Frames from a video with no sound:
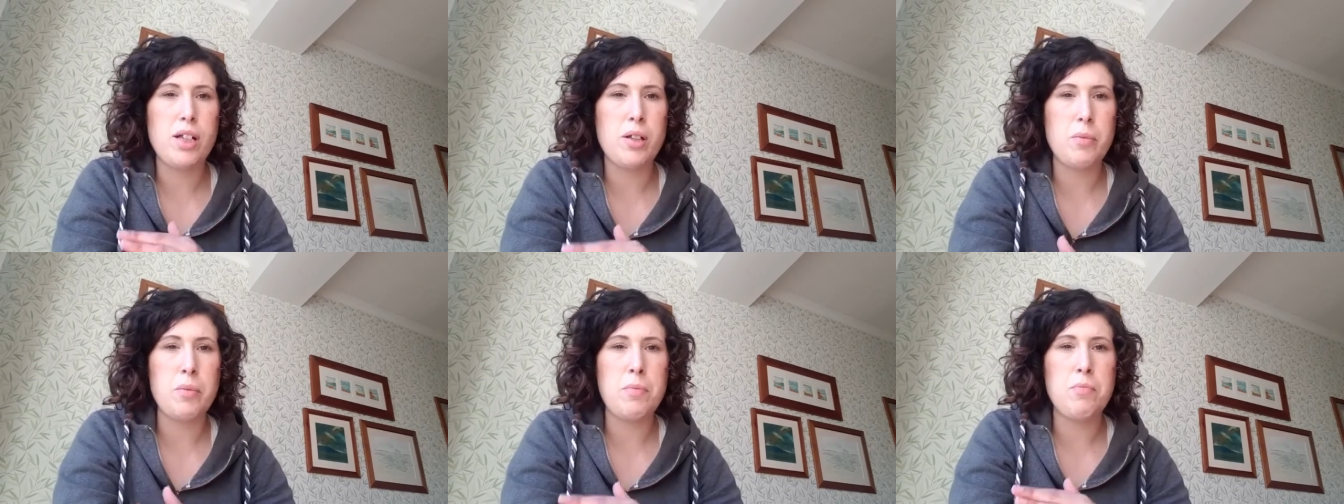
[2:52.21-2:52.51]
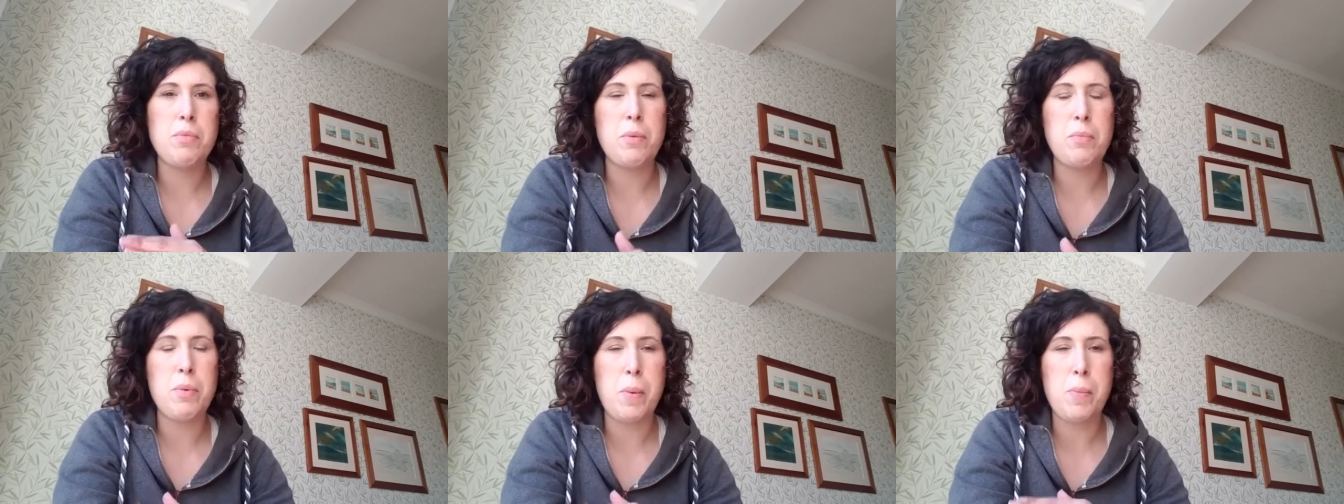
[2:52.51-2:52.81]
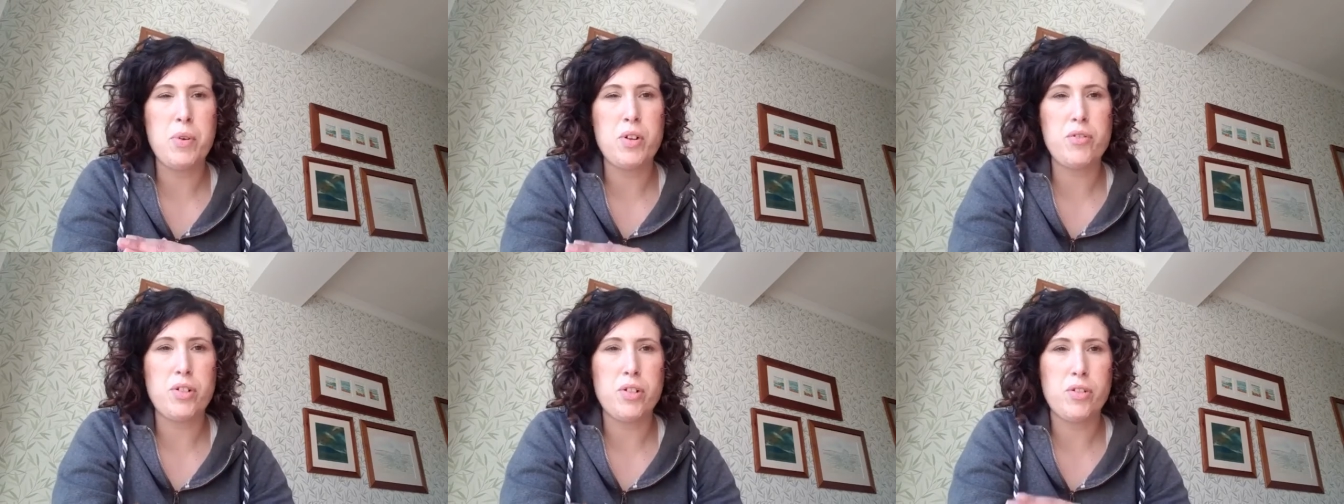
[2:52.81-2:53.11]
It'll be a
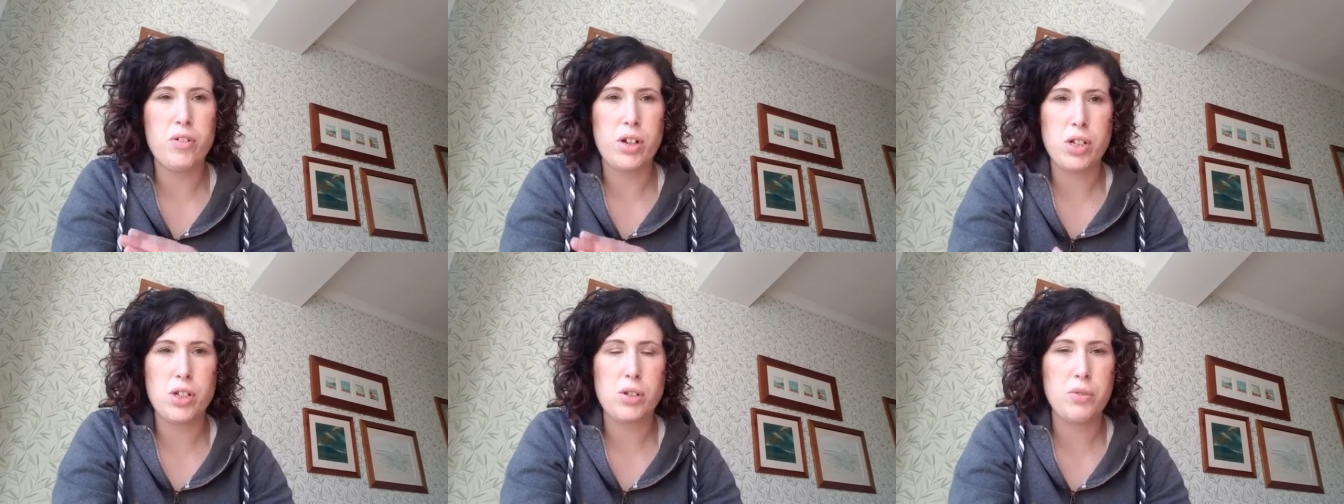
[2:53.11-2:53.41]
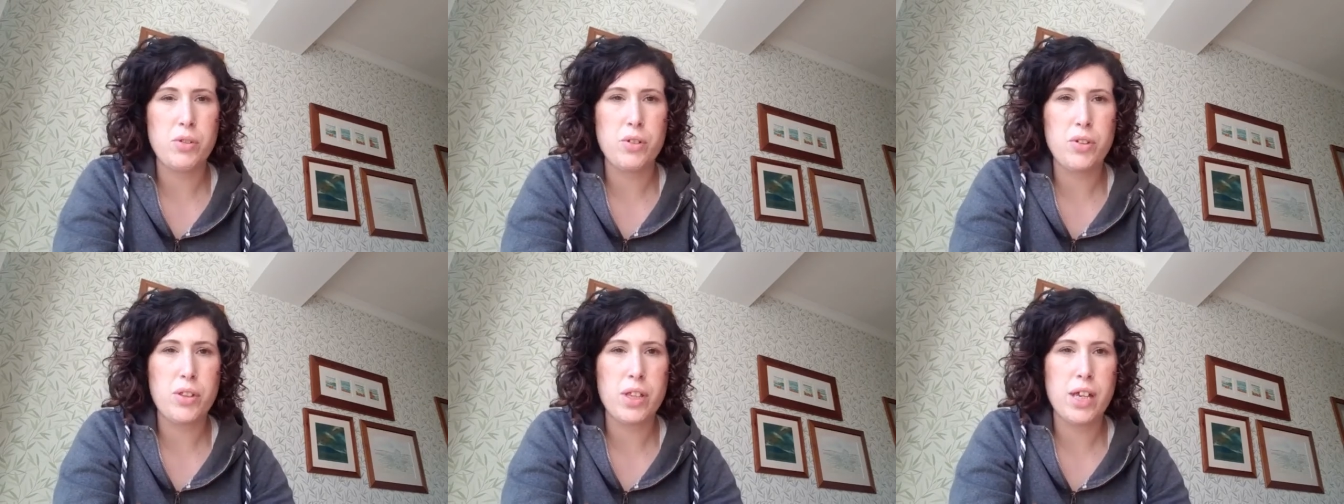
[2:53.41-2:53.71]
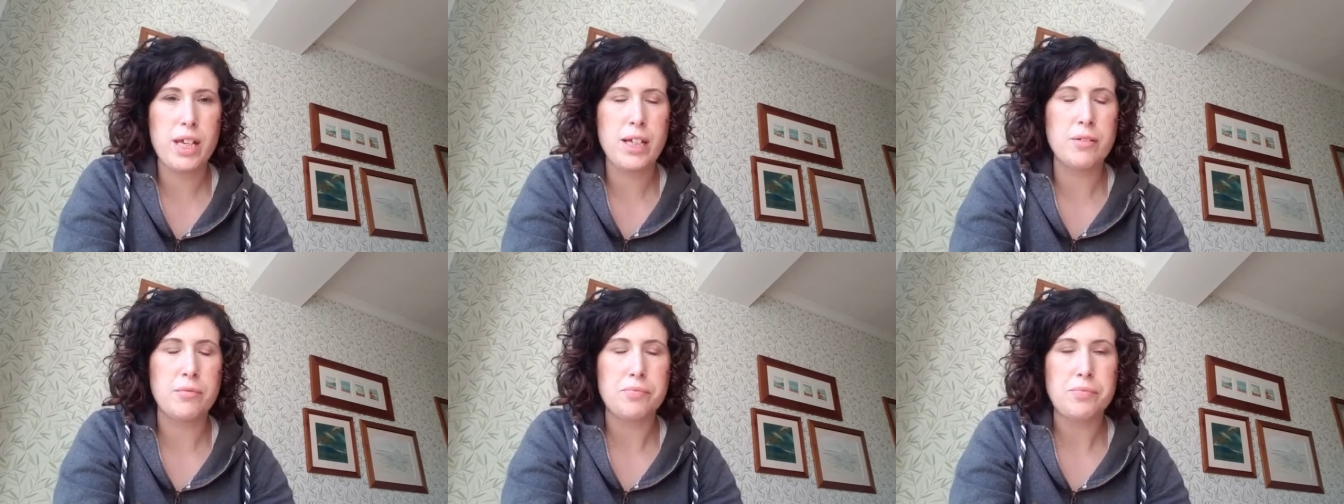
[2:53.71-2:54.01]
bit more of a gradual
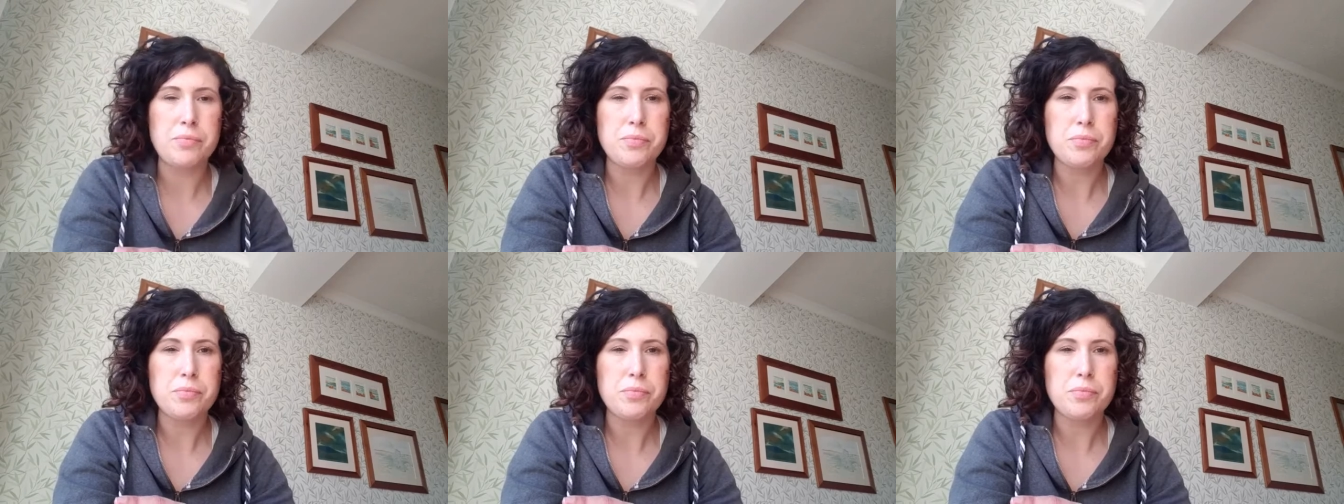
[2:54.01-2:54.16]
thing.